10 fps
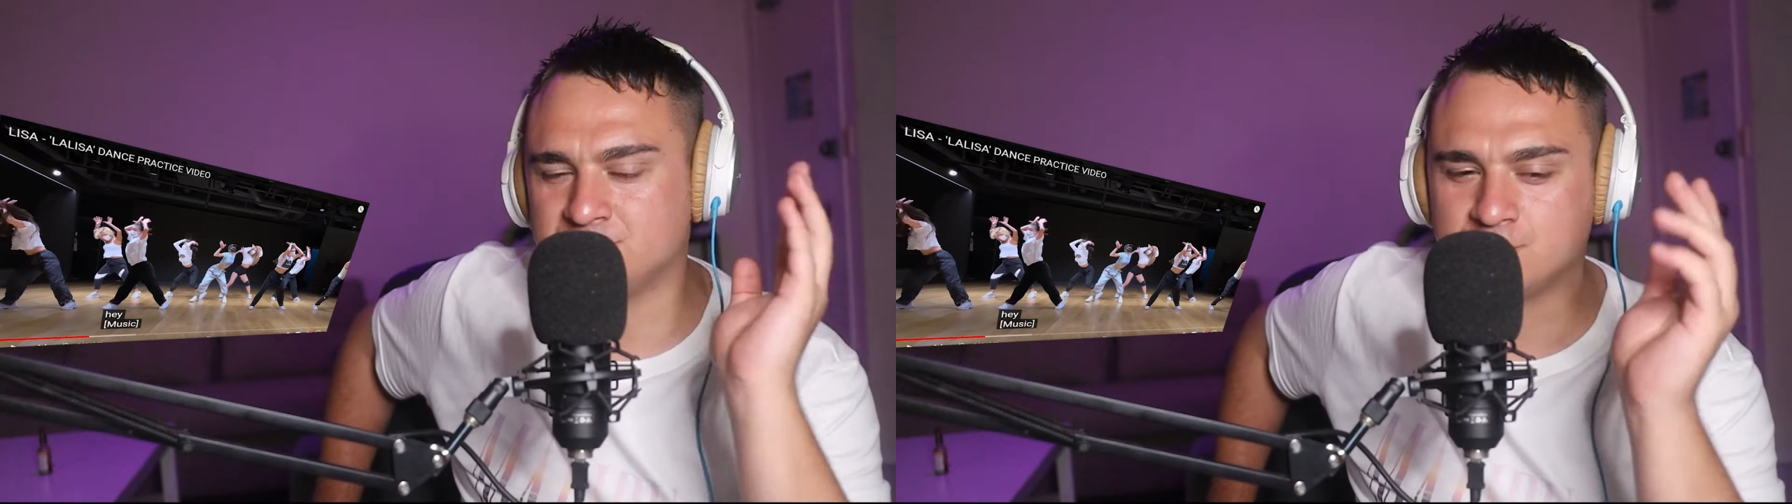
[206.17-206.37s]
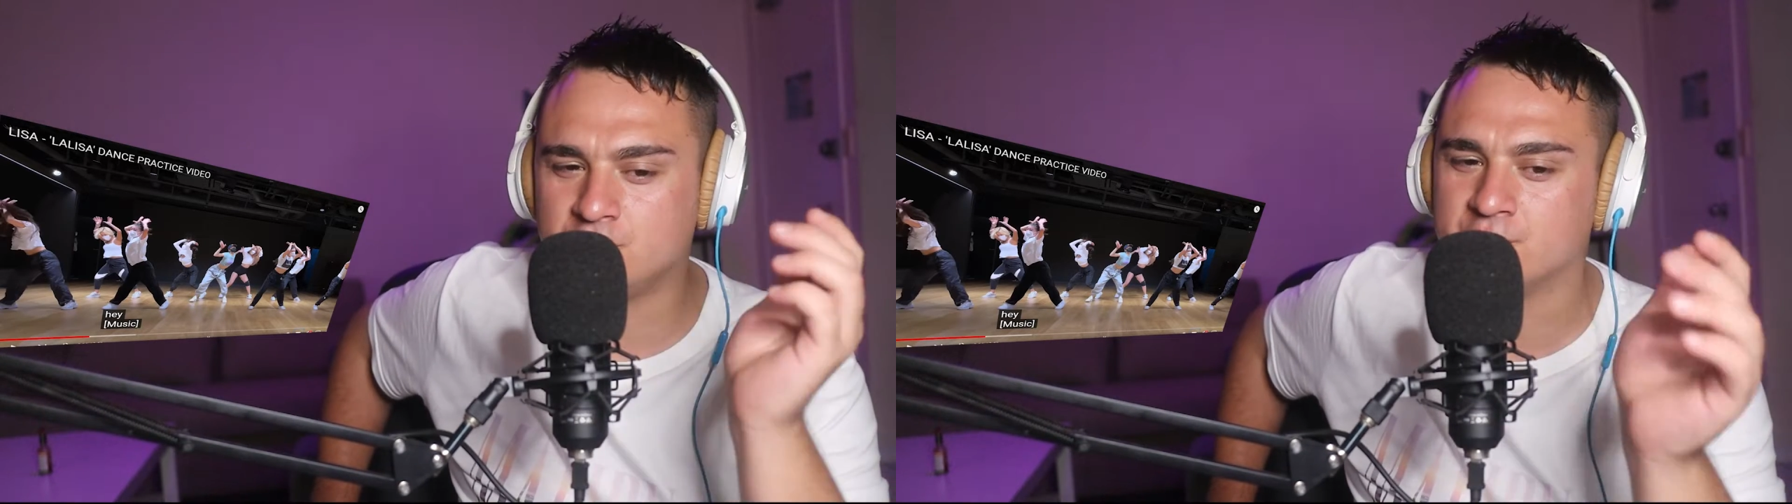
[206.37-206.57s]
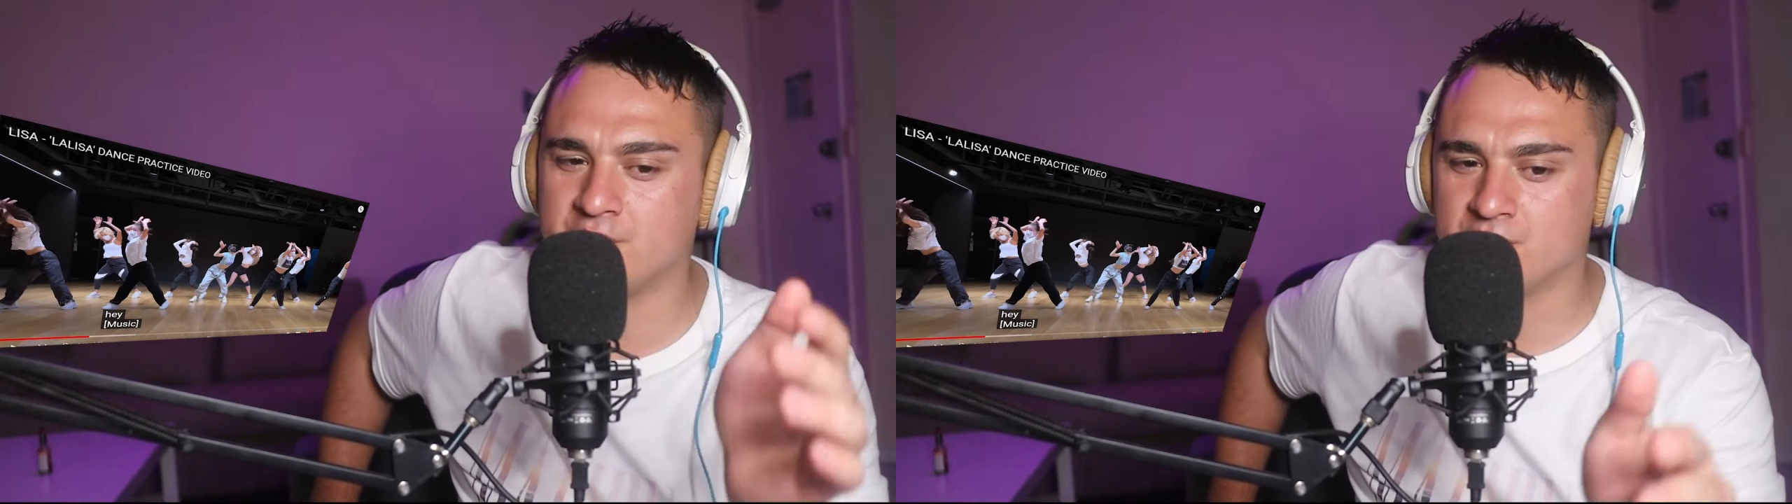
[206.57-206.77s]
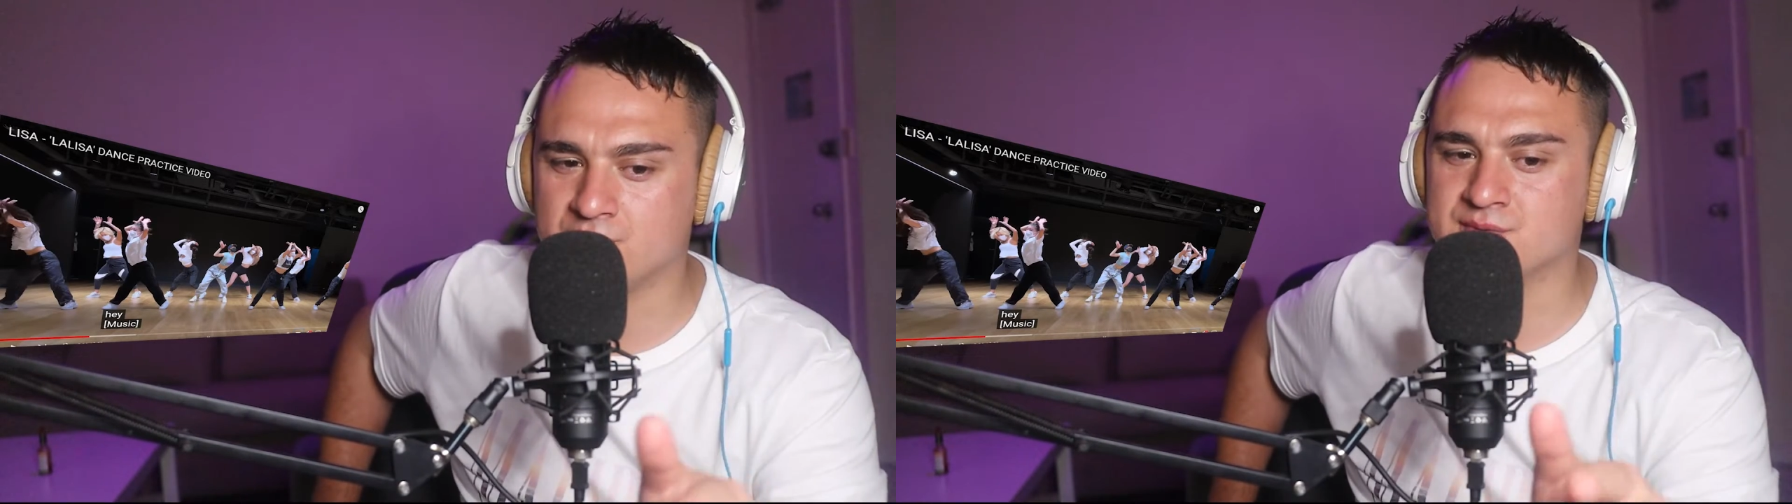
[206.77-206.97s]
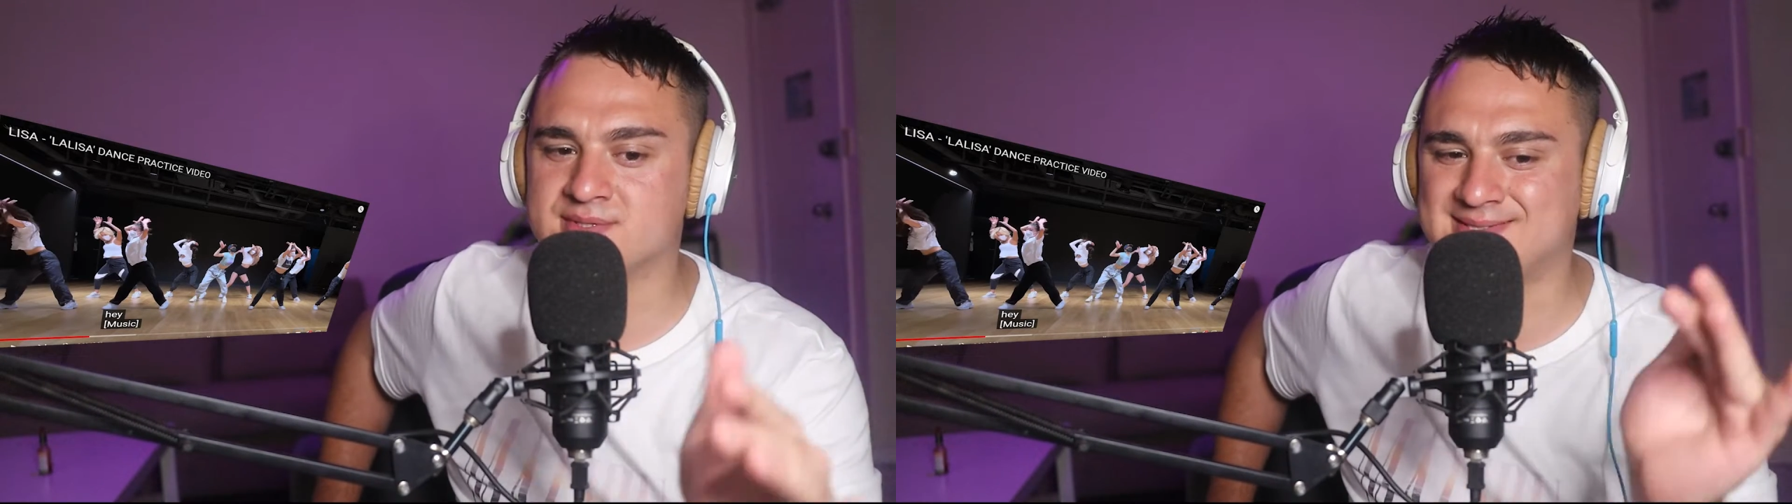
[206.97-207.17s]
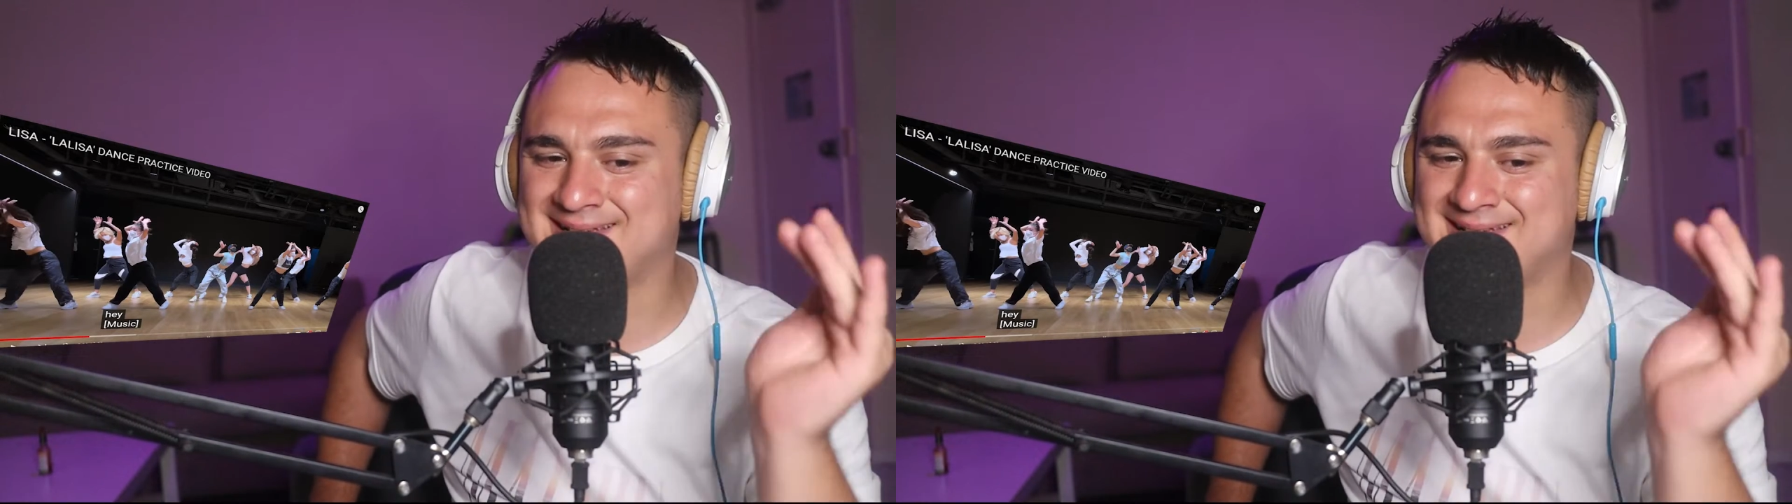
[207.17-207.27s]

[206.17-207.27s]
the four girls